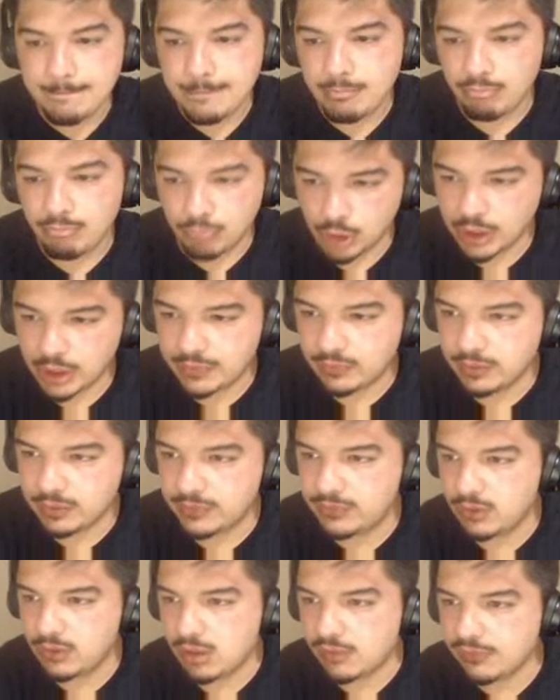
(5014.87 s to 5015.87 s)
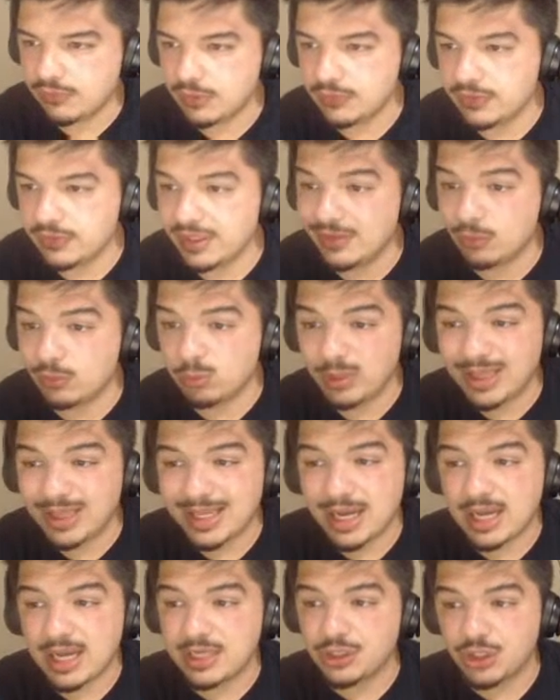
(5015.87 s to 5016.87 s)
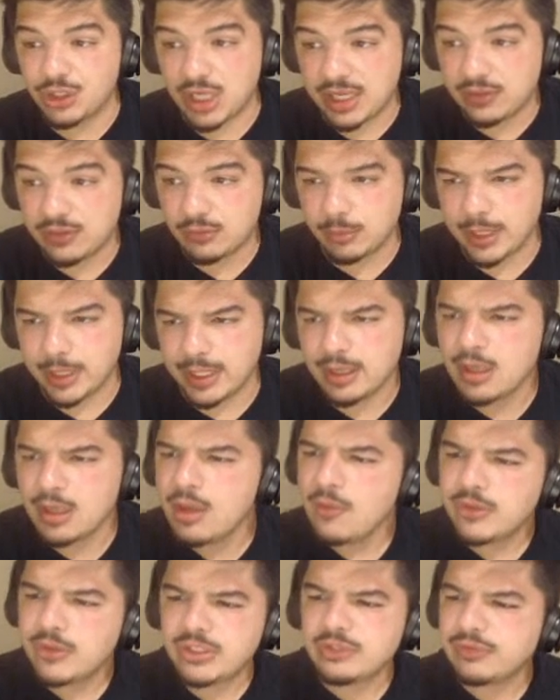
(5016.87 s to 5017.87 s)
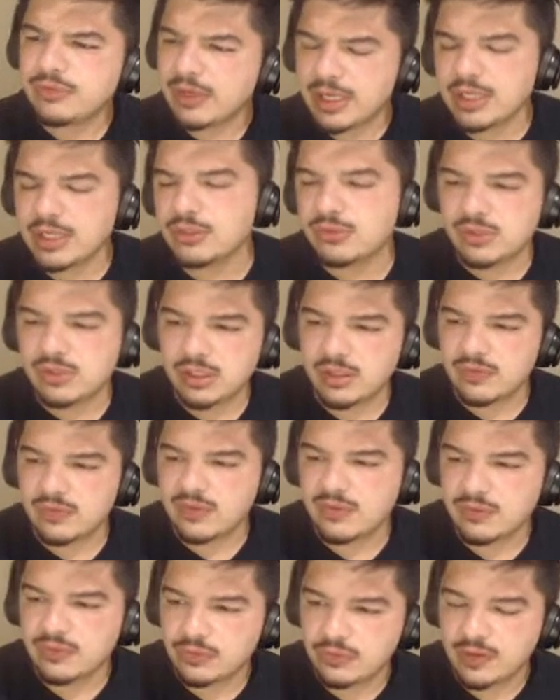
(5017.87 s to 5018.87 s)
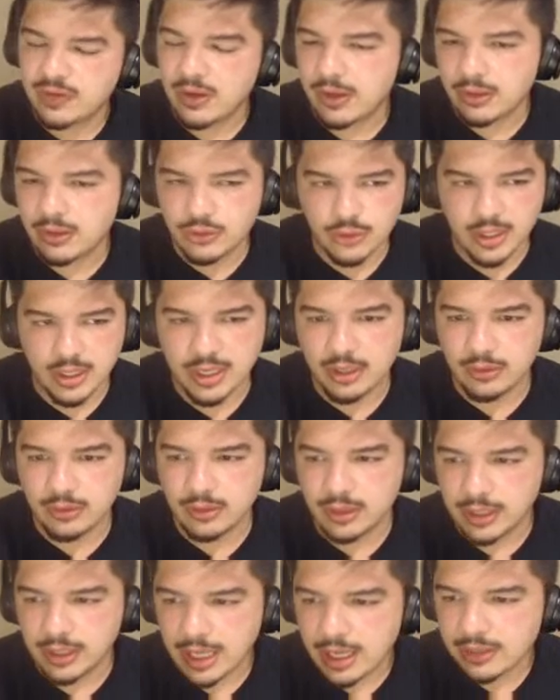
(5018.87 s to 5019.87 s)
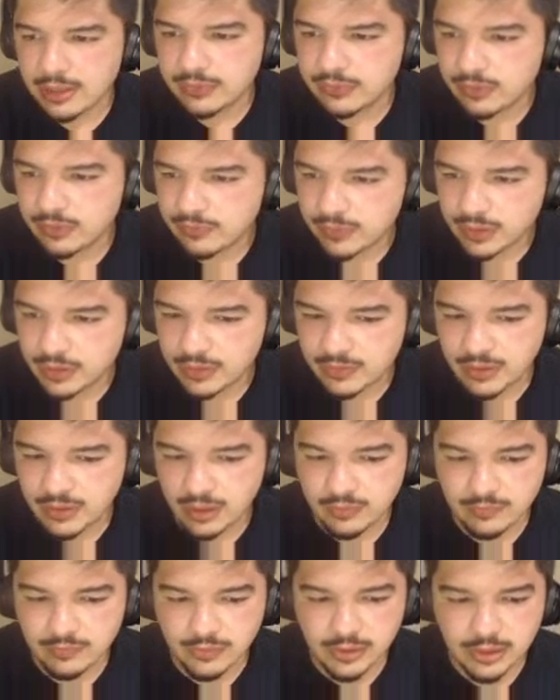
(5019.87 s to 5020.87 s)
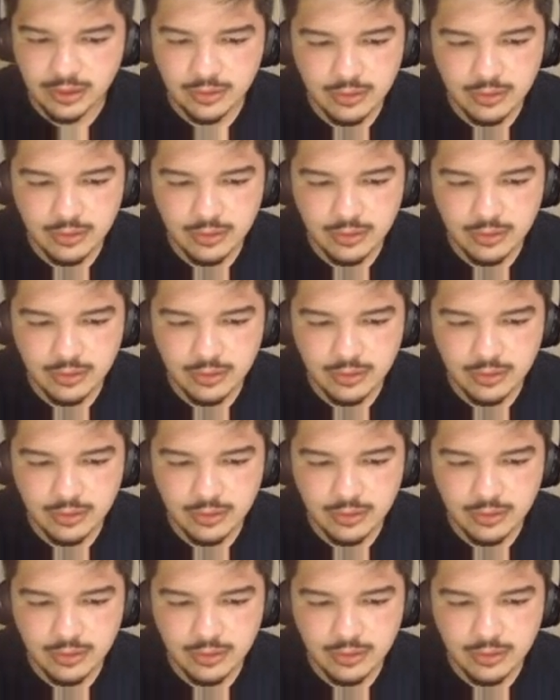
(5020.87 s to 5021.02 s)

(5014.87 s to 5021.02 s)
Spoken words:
Well, let's talk first. He's really high in chase rate, which is very interesting because he doesn't strike out a lot of guys. So I feel that's kind of funny.